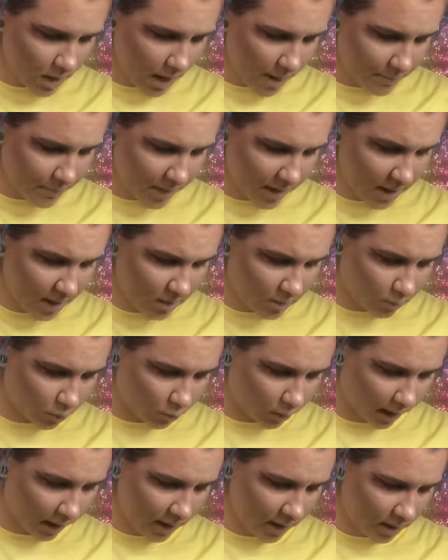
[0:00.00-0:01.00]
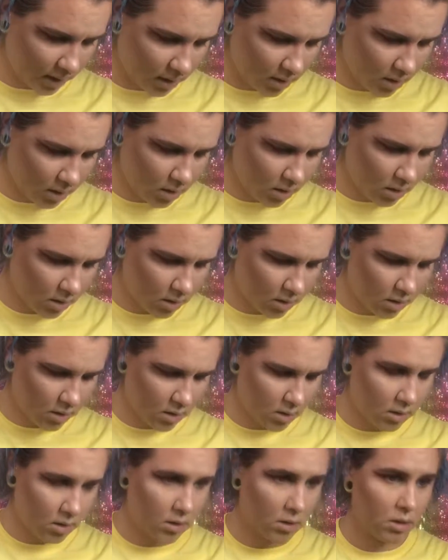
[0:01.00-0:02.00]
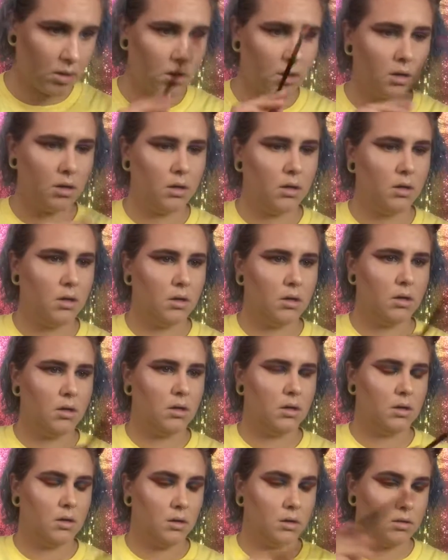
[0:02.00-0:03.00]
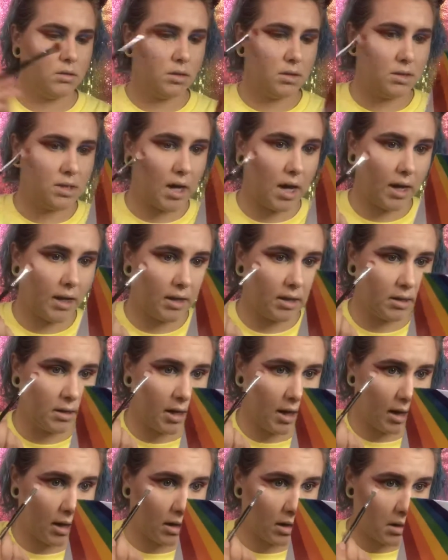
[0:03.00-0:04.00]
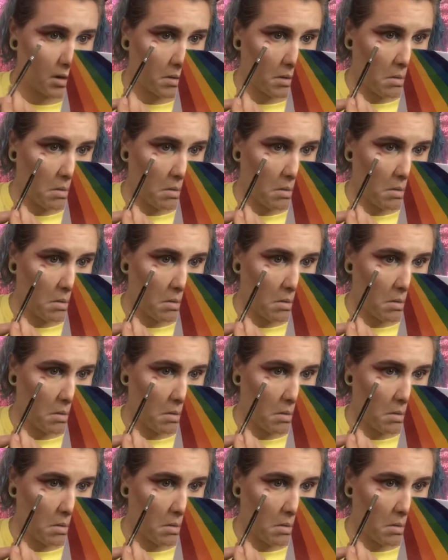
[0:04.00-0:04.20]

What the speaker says: I'm thinking red to tie in that